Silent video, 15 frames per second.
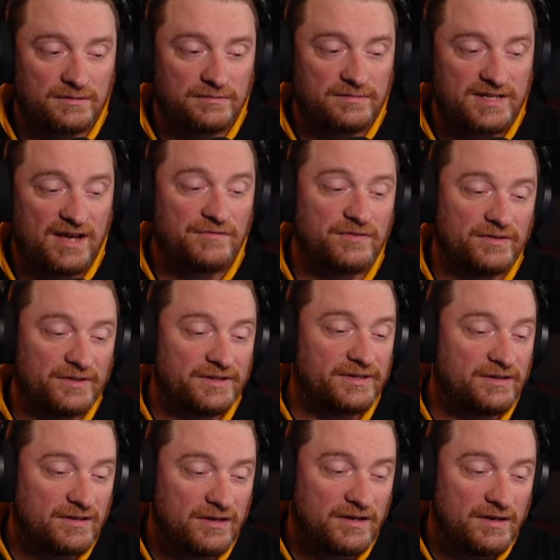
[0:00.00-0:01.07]

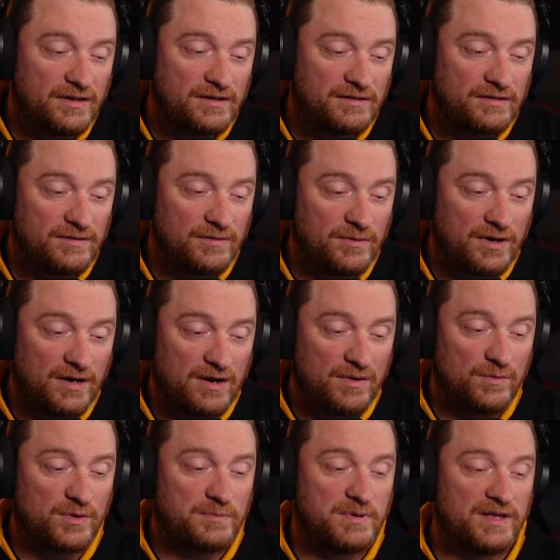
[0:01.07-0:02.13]
Definitely
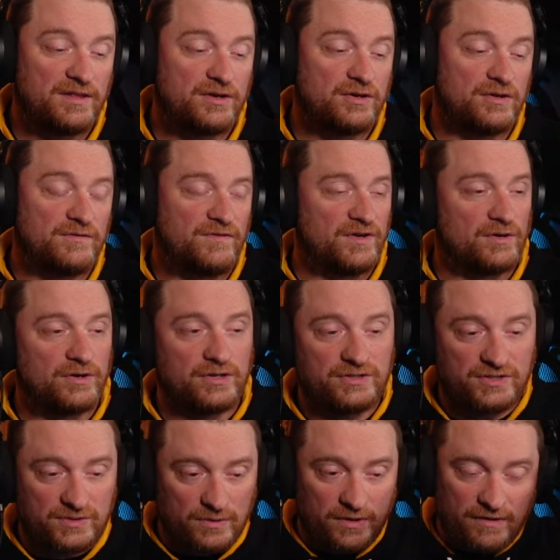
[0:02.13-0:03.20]
would be the good feel-good
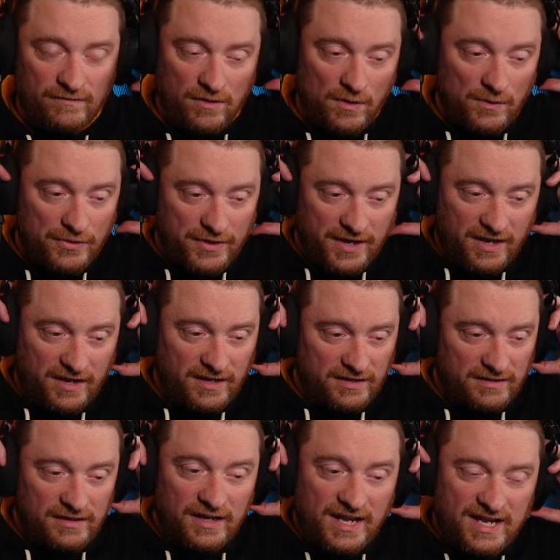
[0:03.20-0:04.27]
story of the whole thing.
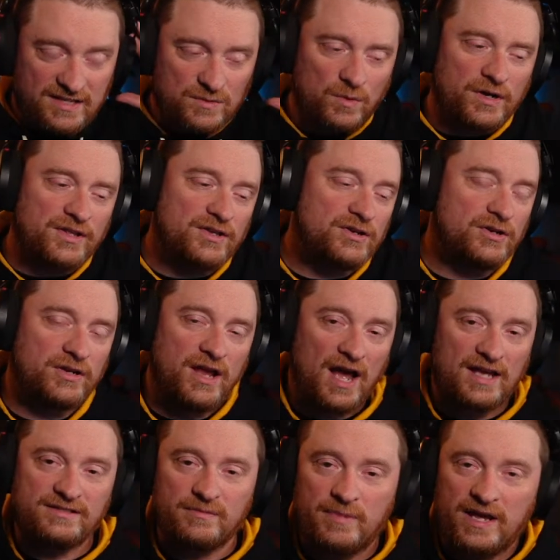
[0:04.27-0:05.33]
And he's one of the good
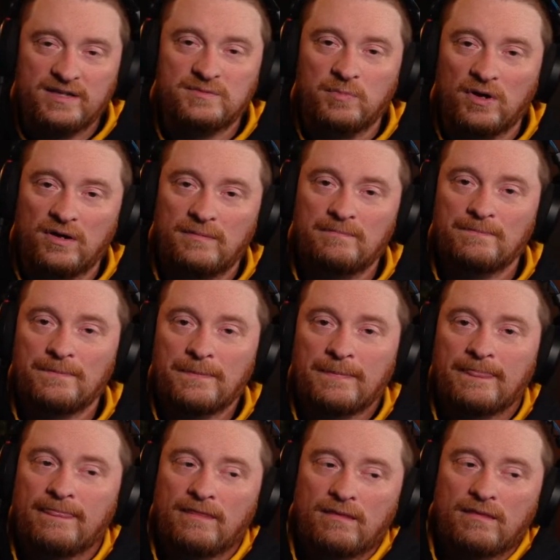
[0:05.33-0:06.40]
guys of baseball.
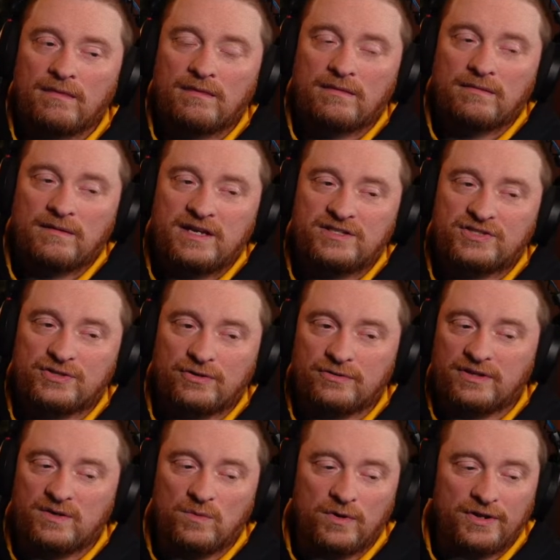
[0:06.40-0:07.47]
He's
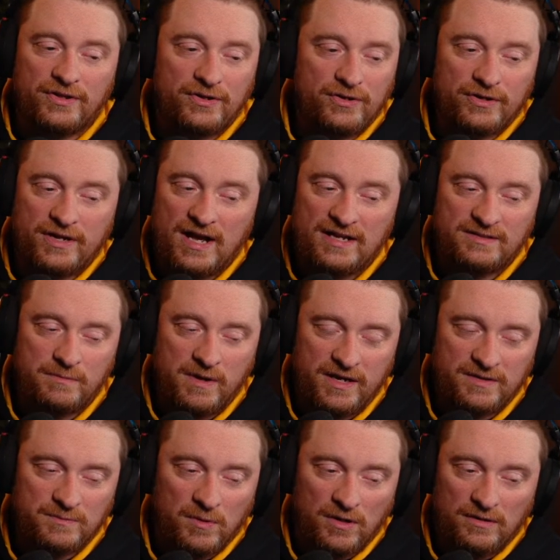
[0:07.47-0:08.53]
certainly one of the good guys of
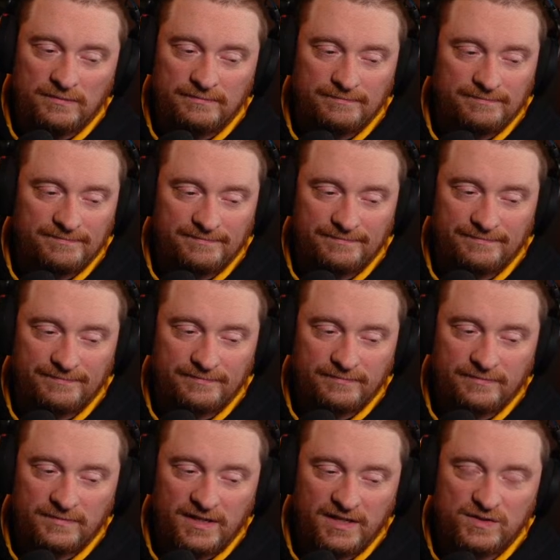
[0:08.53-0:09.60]
baseball.
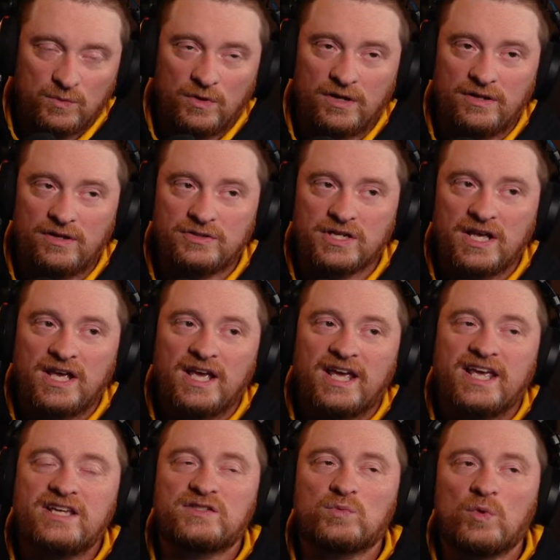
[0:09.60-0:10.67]
He's one
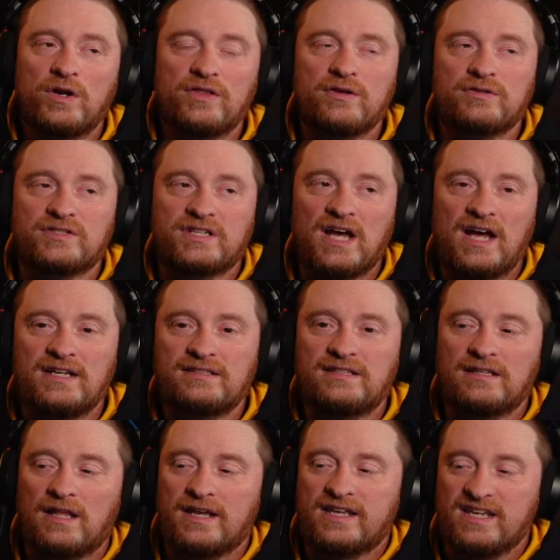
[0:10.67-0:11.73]
of those guys
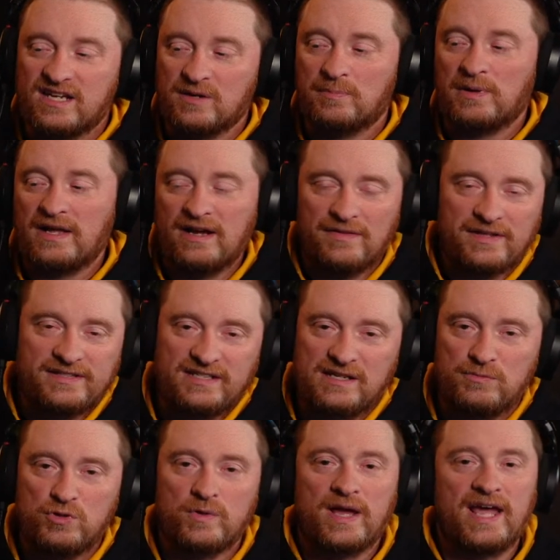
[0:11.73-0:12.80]
that he could play on the
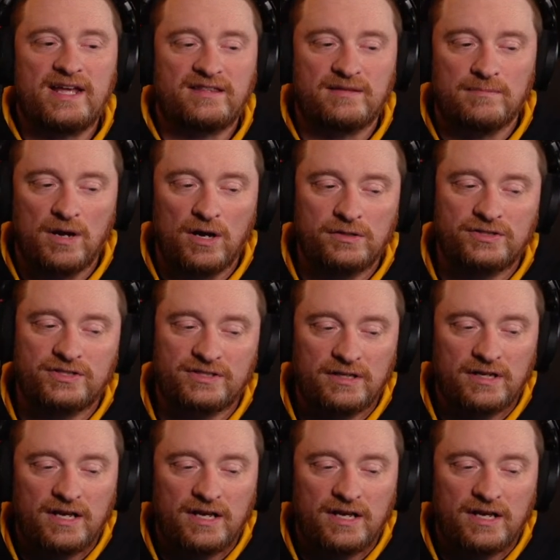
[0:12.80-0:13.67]
team you hate the most